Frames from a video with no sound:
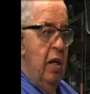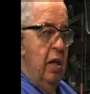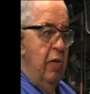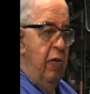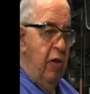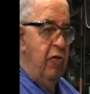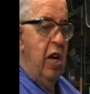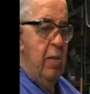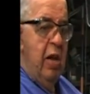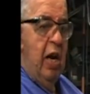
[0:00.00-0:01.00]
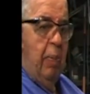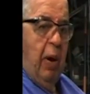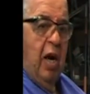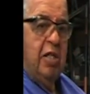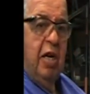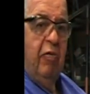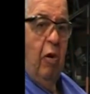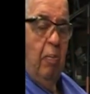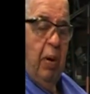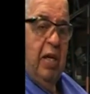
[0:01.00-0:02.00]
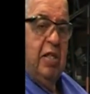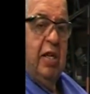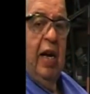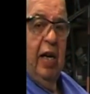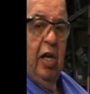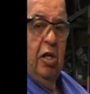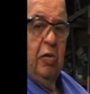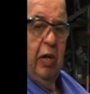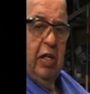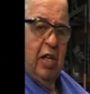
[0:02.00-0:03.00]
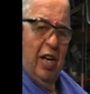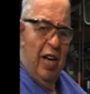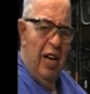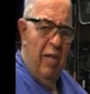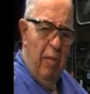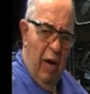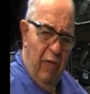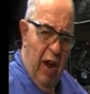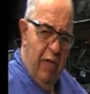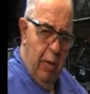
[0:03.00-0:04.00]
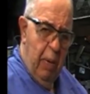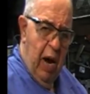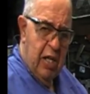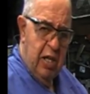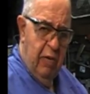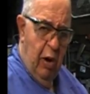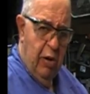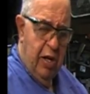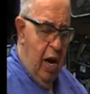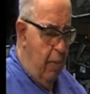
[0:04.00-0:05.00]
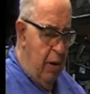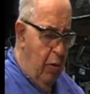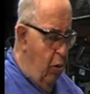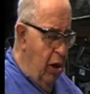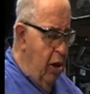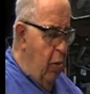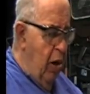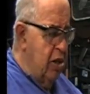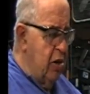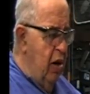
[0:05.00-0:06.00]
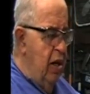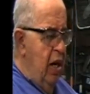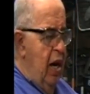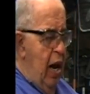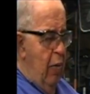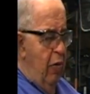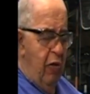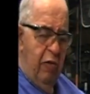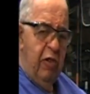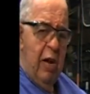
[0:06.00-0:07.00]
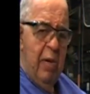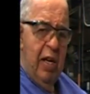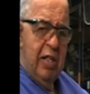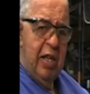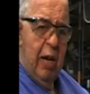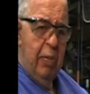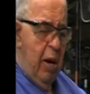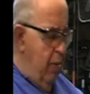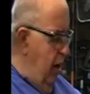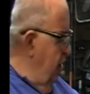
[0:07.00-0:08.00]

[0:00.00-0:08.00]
the 15-minute epoxy from Penn State Industries. My favorite epoxy of all time. It really works good, and with 15 minutes setup time, I